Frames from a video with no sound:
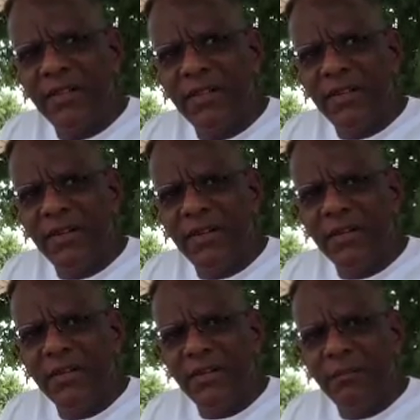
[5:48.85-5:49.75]

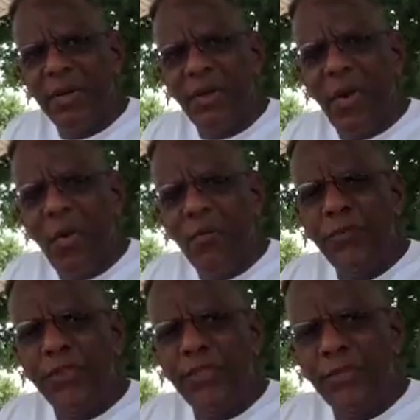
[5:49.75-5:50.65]
But 0
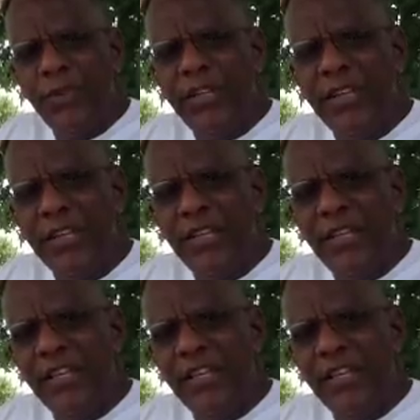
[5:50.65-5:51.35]
for 3